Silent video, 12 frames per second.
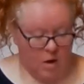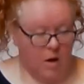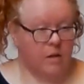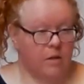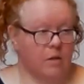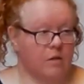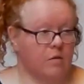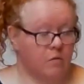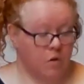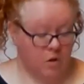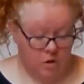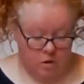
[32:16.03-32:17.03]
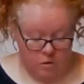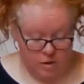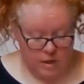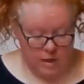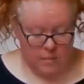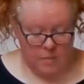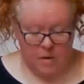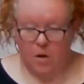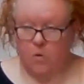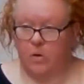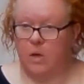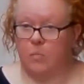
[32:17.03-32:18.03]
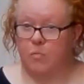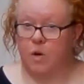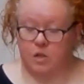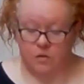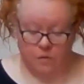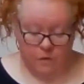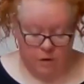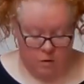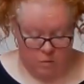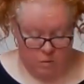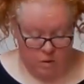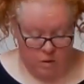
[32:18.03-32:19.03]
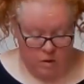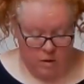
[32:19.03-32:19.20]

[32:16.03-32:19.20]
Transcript: kindness and virtue, to name only a precious few.